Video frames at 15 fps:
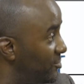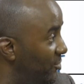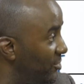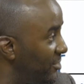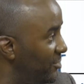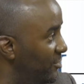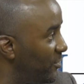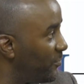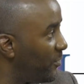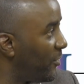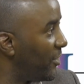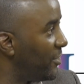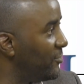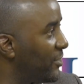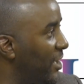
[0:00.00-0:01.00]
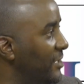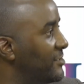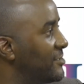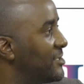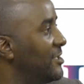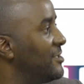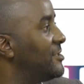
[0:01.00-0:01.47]
not in your power. You
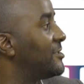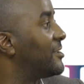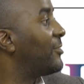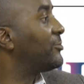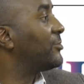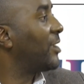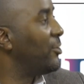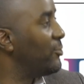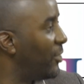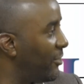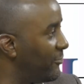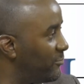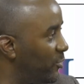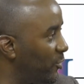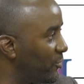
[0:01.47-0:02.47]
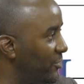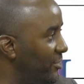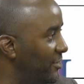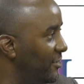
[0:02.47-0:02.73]
can't change it after you have borrowed.